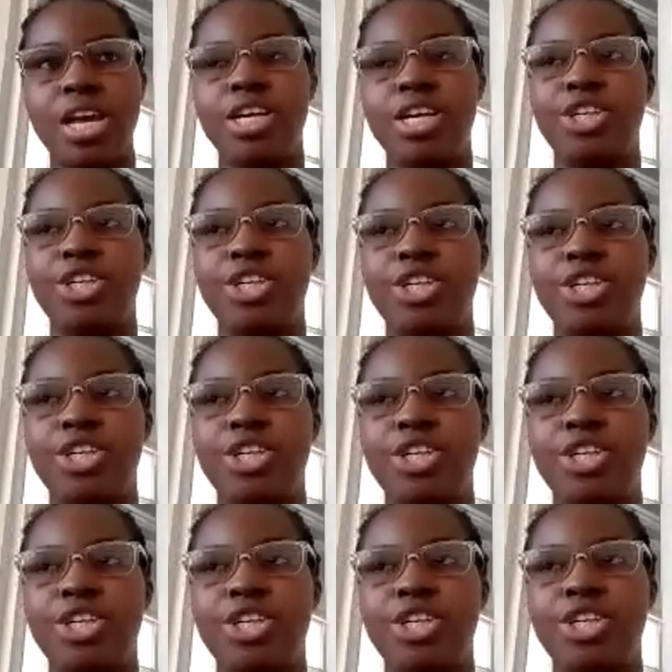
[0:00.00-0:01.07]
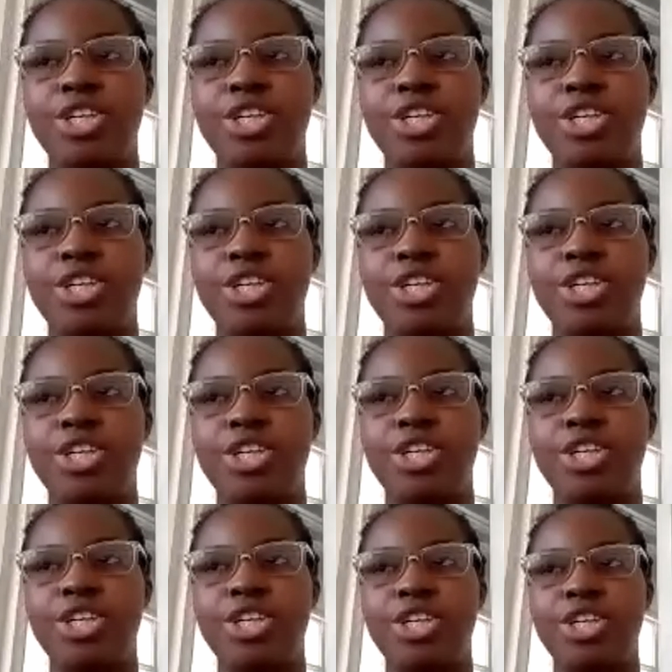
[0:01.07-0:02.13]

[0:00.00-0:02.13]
she was working